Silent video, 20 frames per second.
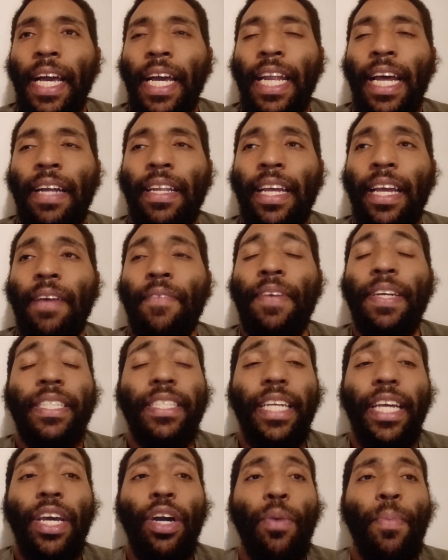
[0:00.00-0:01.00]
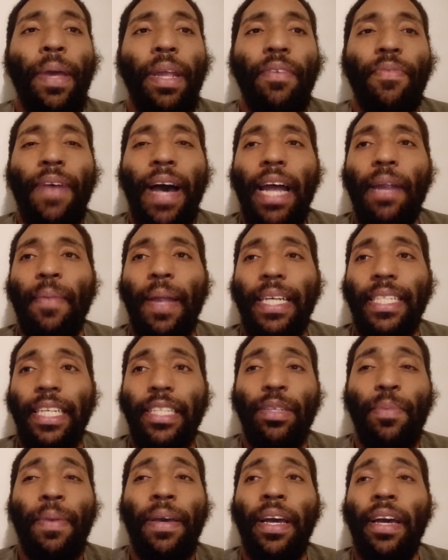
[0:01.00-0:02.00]
And I think eventually he'll be the final. Like I said,
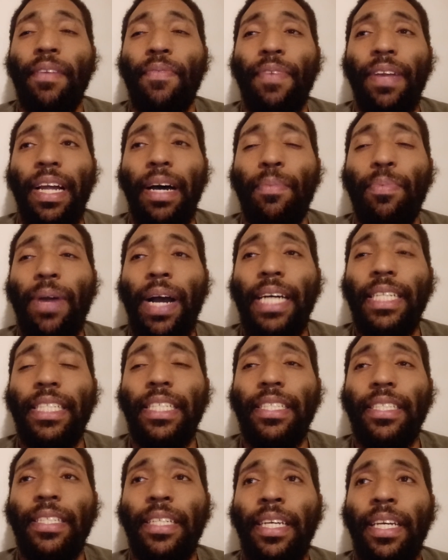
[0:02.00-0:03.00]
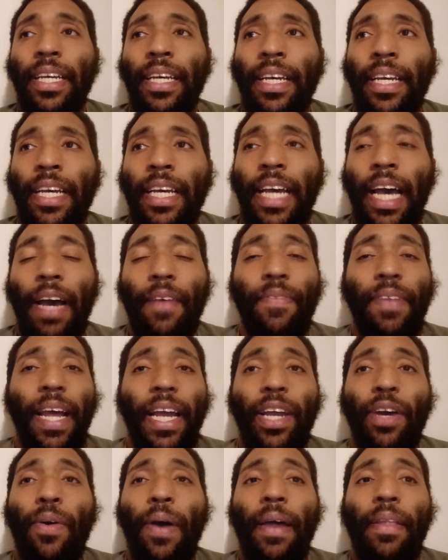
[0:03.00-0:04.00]
it's going to be a good fill-out process. I feel
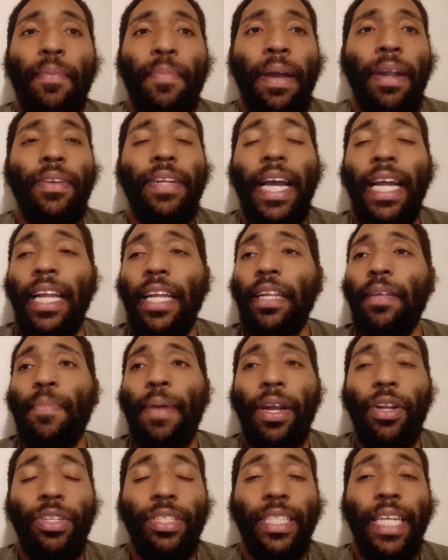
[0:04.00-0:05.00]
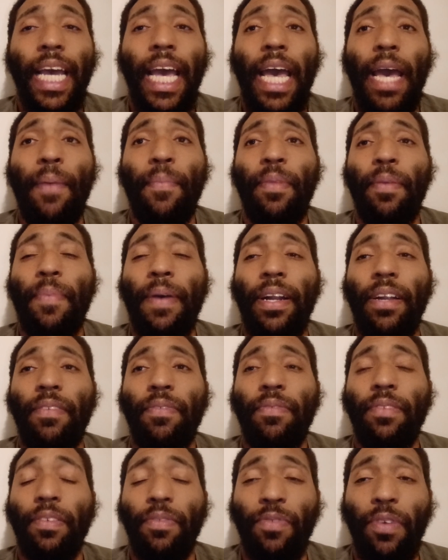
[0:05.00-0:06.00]
like he'll have the better technique, the better jab, the better
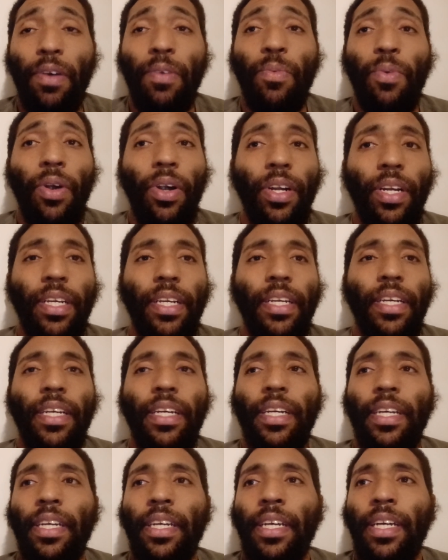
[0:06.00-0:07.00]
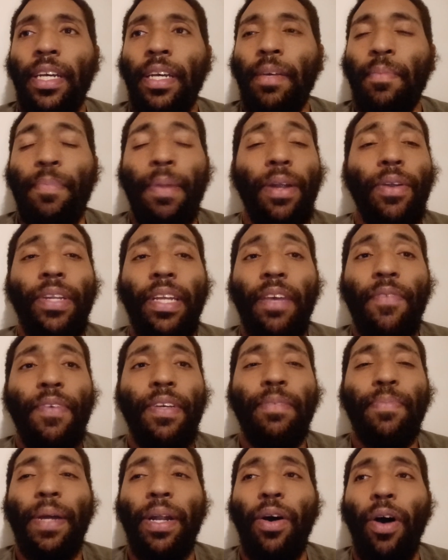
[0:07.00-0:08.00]
footwork, better
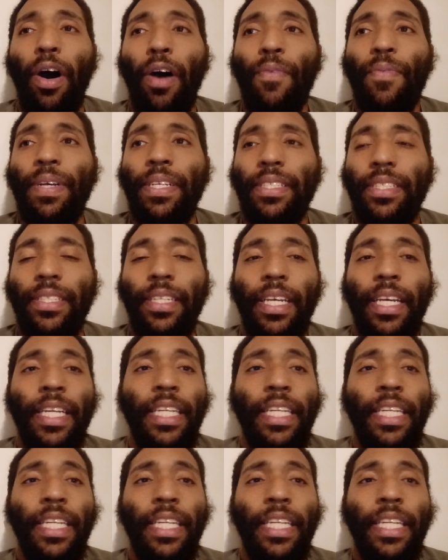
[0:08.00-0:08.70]
defense, better offense.